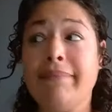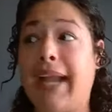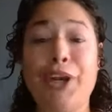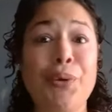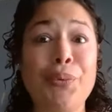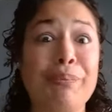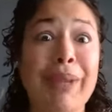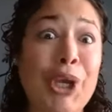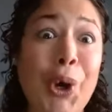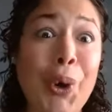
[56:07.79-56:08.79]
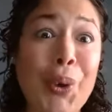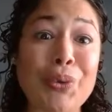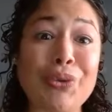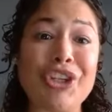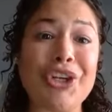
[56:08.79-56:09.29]
I don't meet
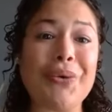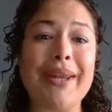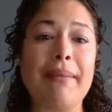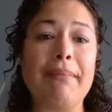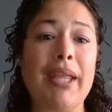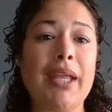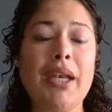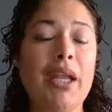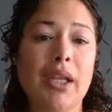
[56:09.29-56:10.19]
goals. You know what I mean?